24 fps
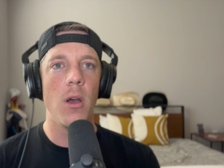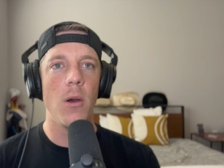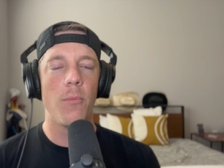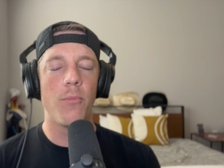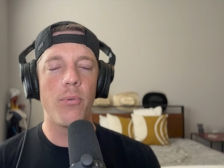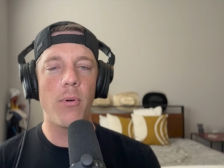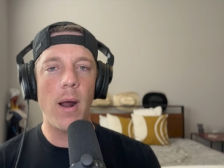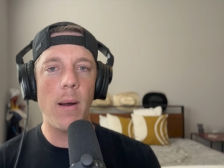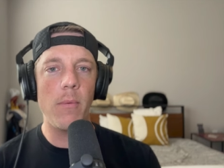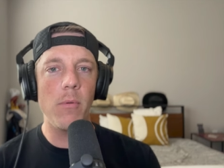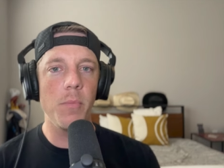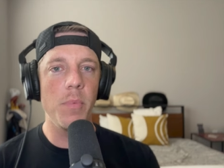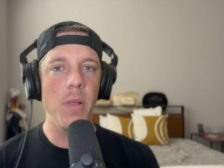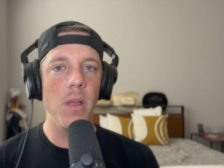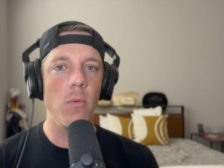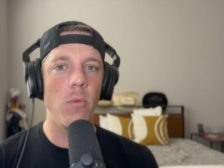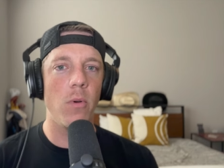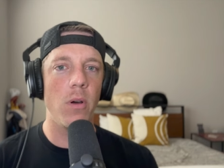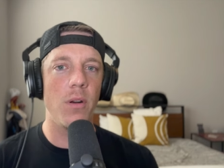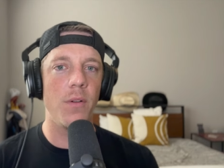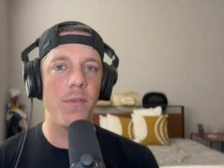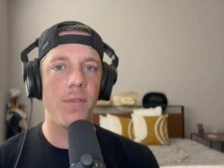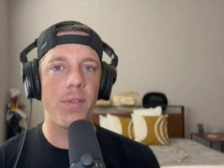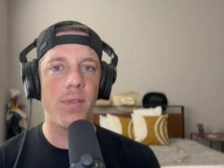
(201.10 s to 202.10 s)
probably
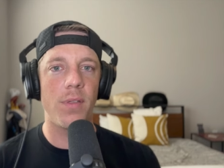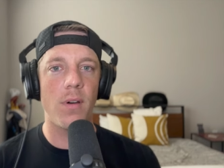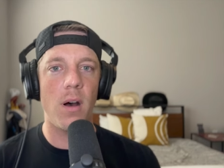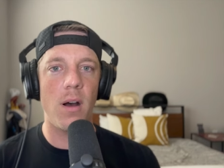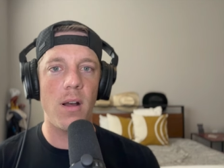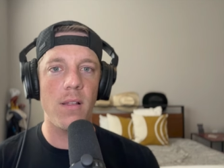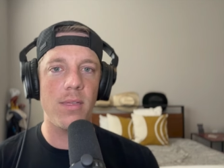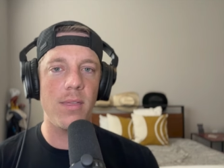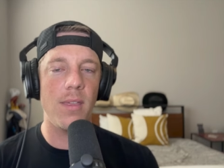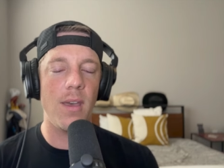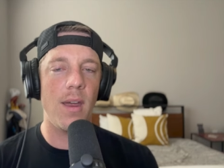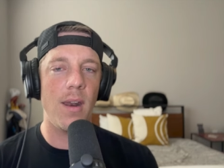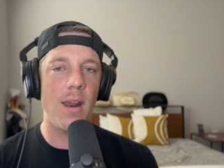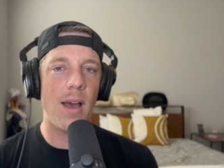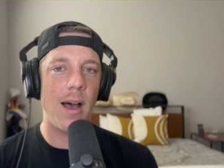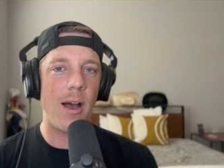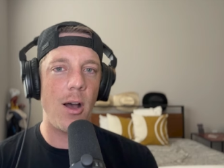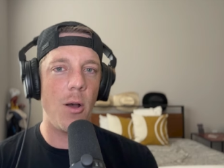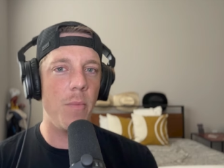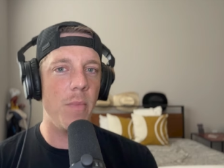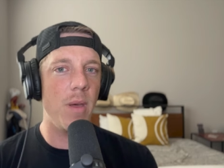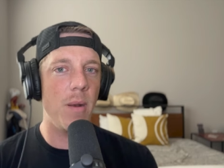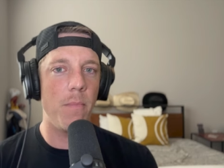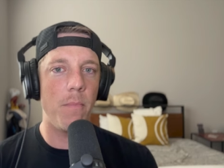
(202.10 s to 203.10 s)
would have thought that
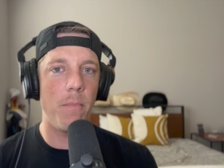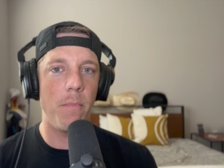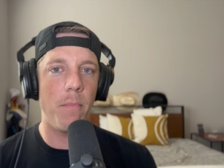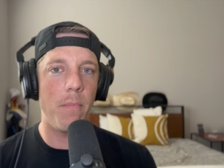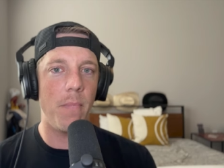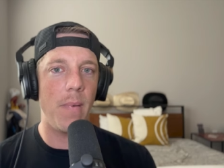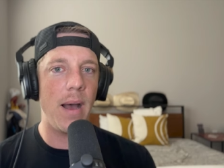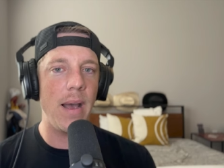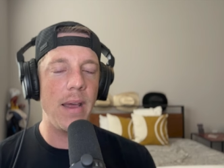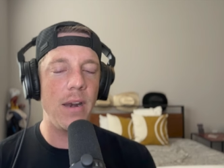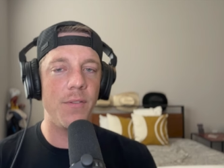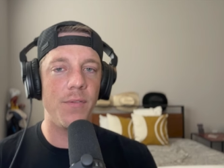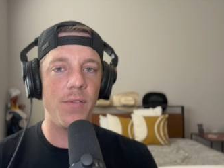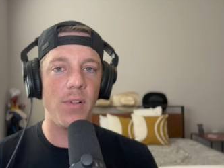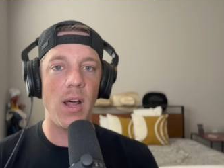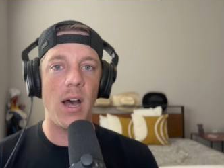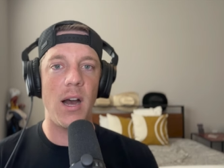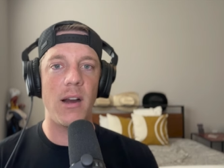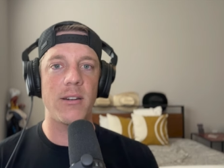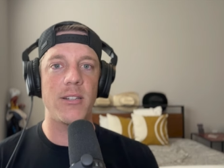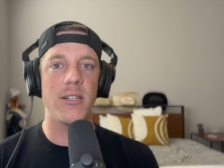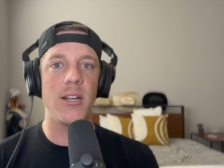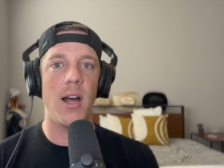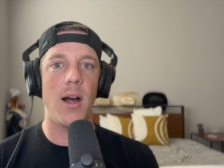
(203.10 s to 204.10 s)
Heilman might have
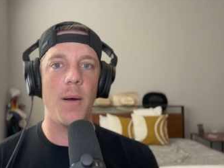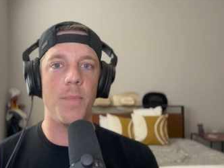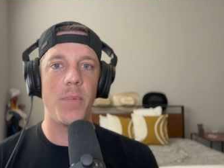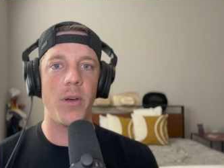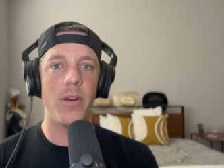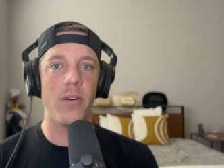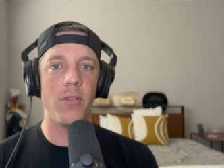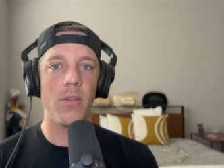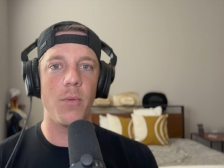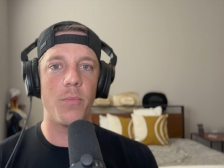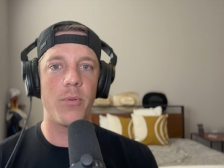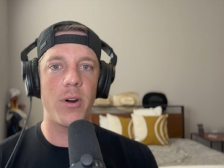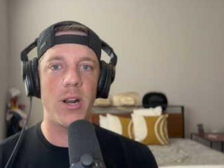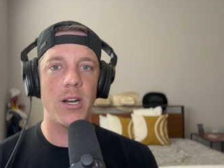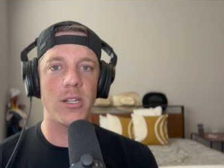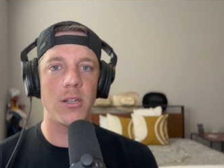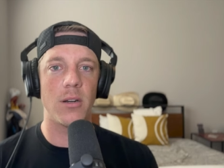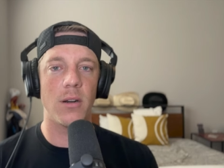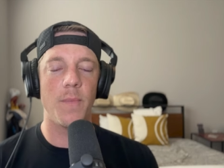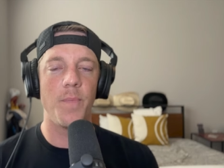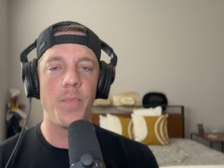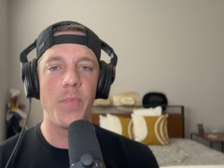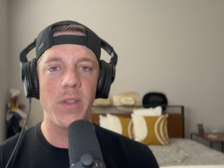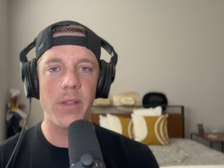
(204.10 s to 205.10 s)
locked up under the
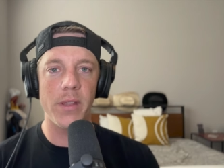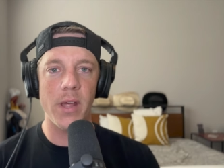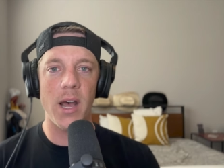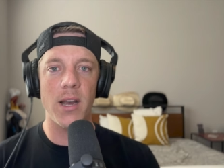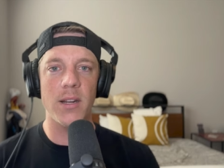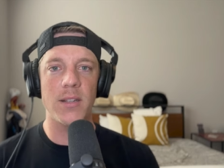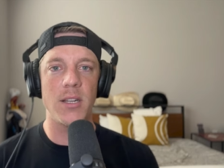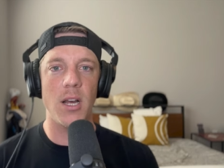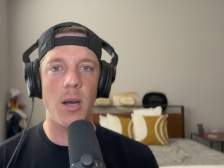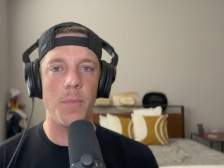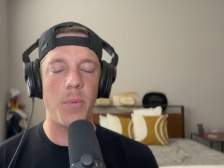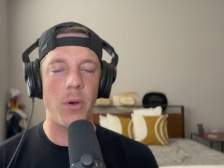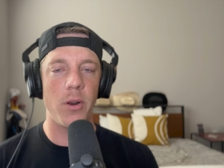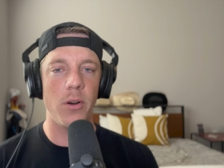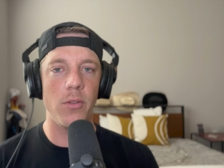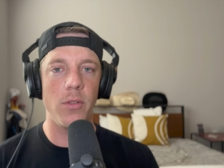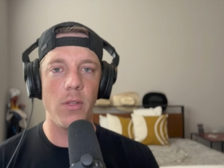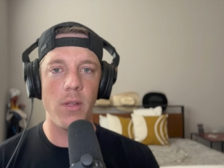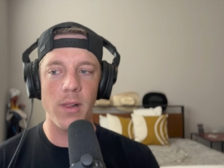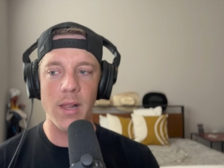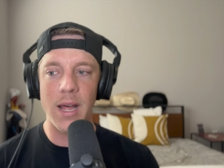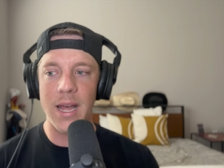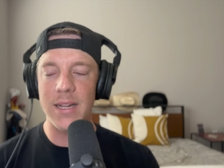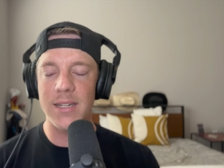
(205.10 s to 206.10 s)
pressure, locked up under
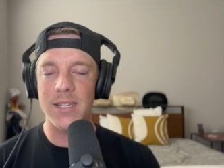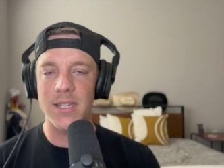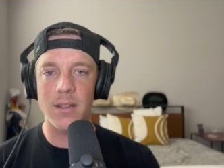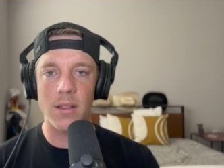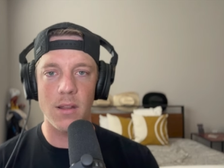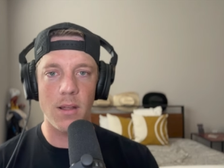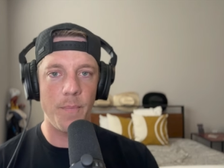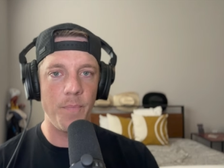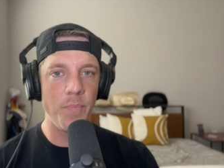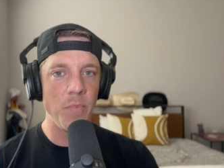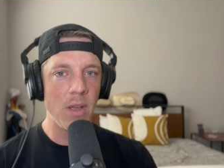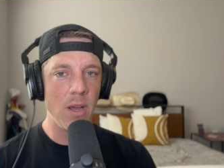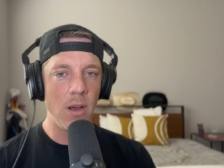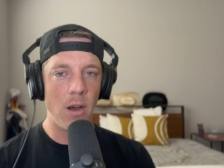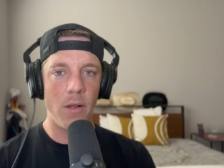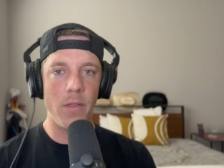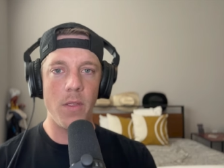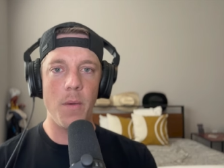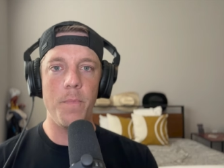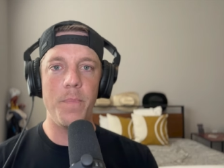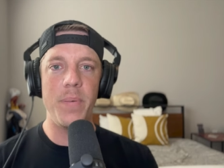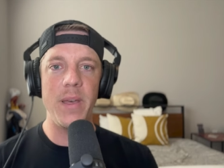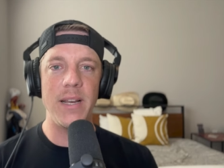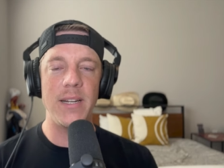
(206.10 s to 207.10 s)
the lights and the on
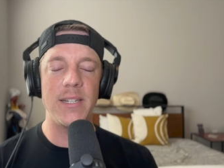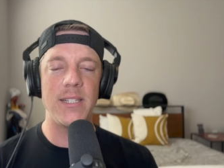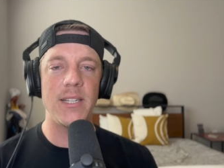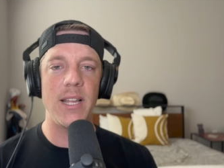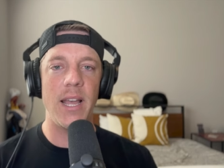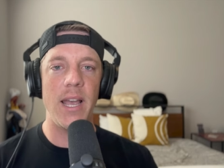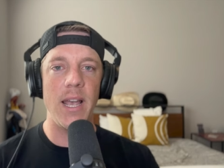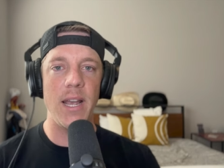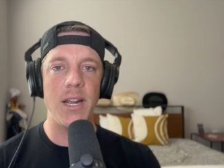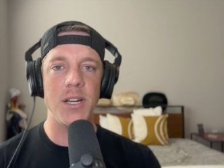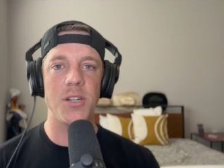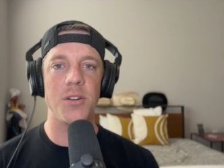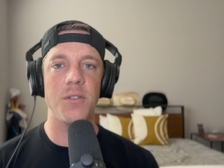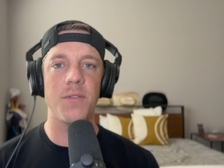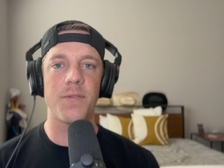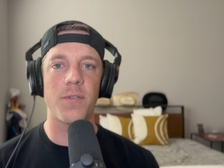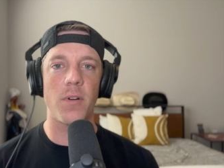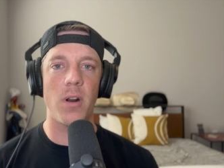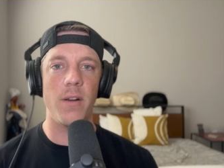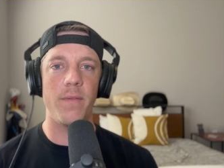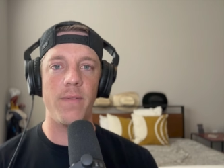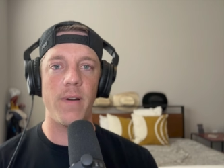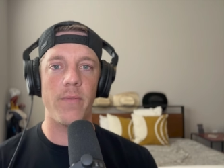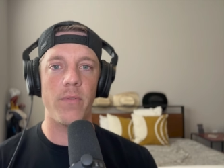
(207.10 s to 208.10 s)
the big stage in
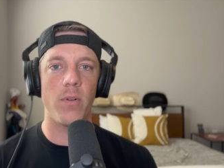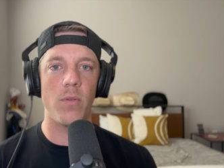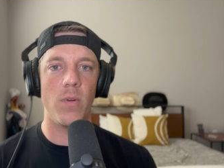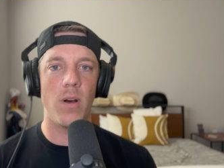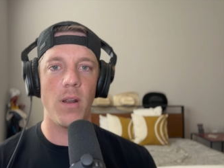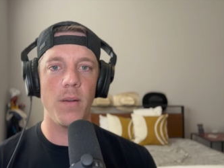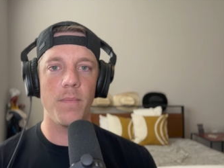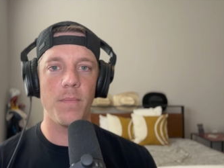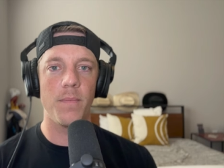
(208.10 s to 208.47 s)
front of everyone. But